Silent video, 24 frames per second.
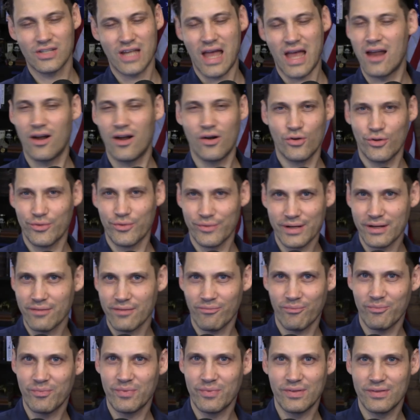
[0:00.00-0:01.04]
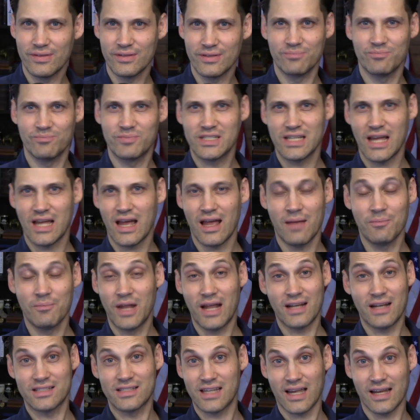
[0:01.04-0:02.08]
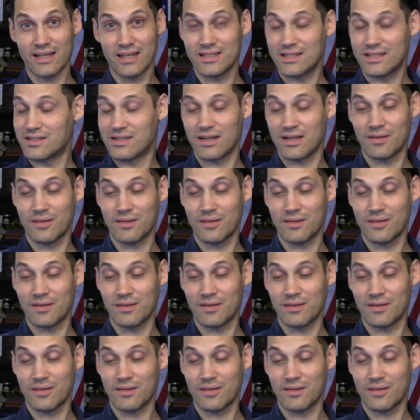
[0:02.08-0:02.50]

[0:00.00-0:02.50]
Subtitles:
I don't know the science. I'm not a scientist.